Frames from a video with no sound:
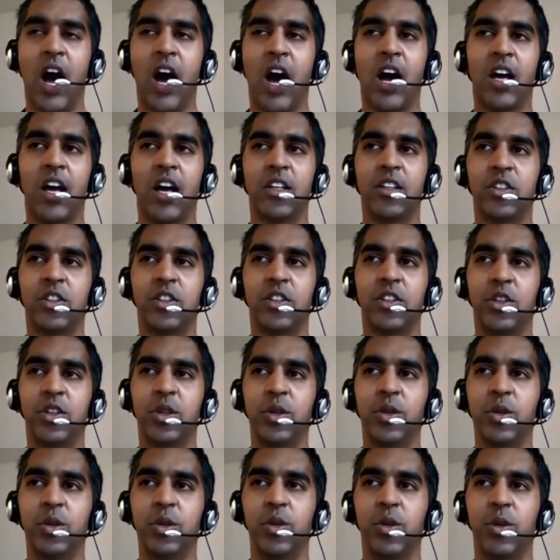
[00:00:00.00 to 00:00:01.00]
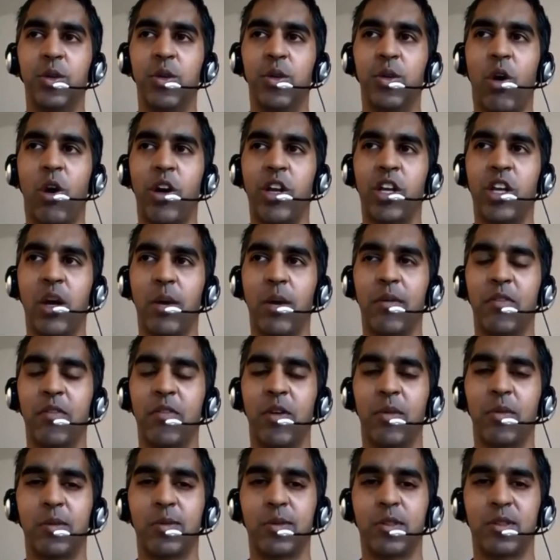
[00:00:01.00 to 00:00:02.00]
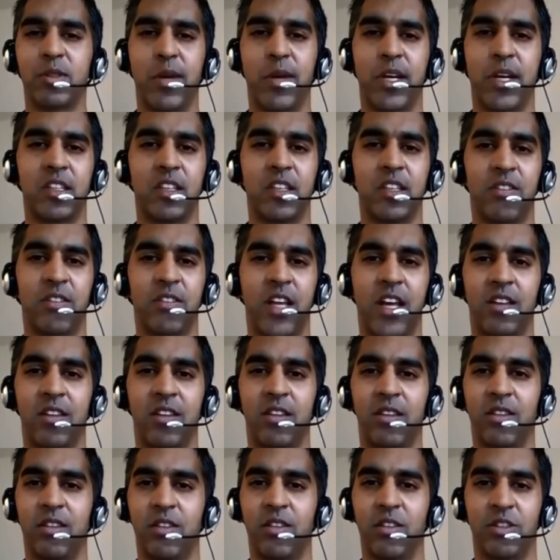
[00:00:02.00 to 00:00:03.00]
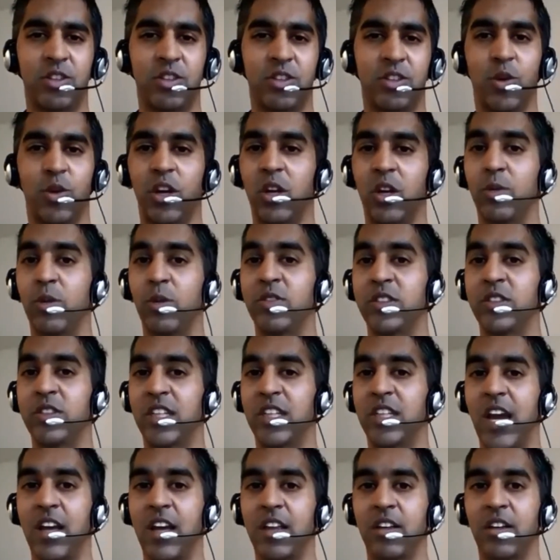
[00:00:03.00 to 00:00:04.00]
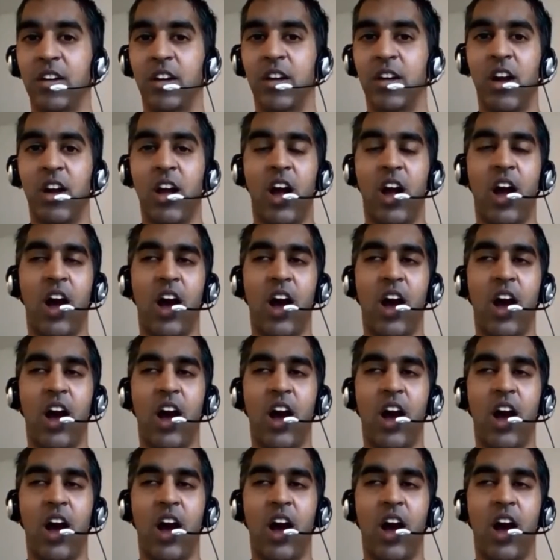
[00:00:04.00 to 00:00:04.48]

Uh, do you are you coming from the perspective that the two are going to move together.